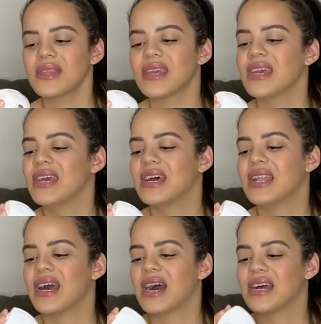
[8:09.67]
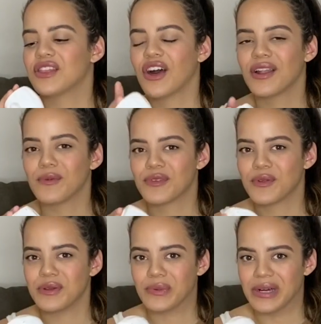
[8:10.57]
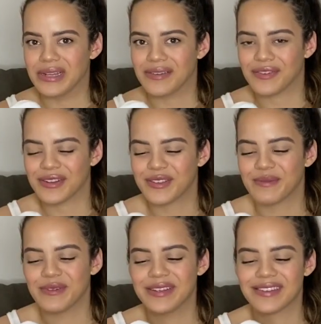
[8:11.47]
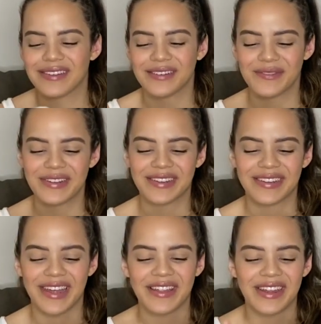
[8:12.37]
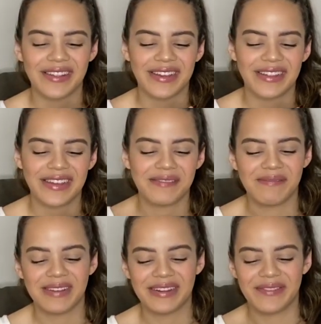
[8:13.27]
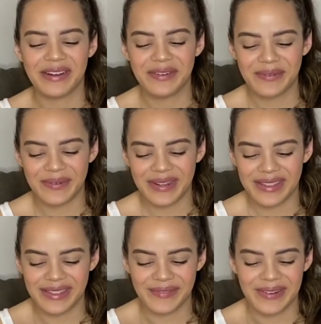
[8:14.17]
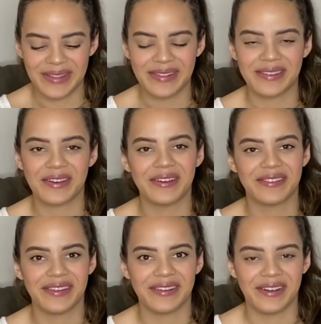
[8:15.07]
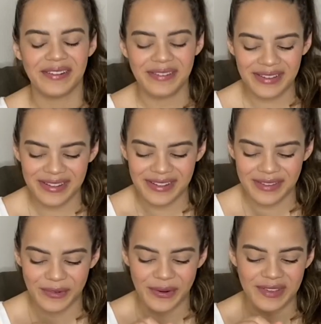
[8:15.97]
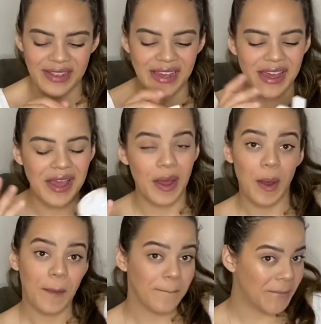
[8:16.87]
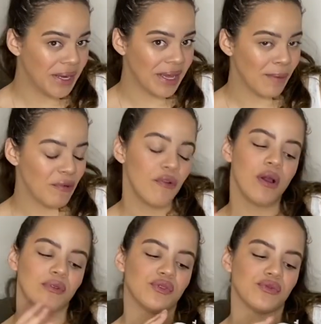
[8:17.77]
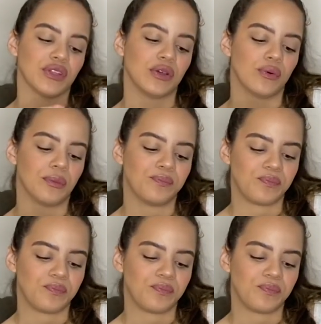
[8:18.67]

and I thought it was only one for some reason, which now that I look at them, I'm like, why would one of these cost $10? Like, that's a force. But it came with 4, which was really cool.